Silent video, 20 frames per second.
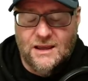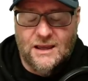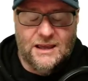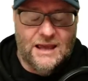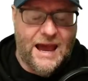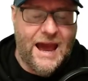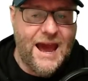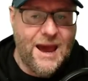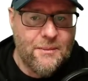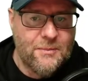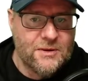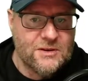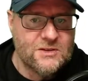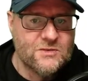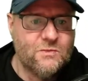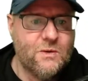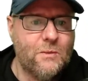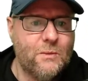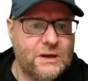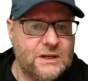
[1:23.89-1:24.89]
happens
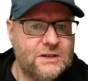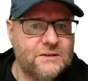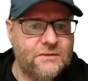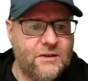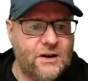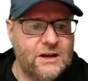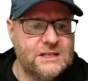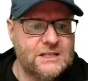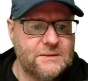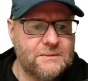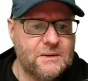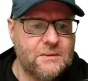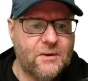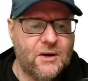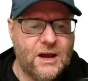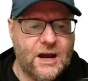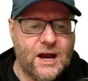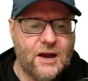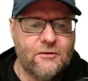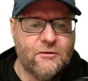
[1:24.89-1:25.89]
when we divide something by
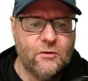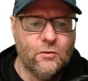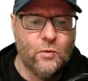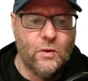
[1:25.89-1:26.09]
100.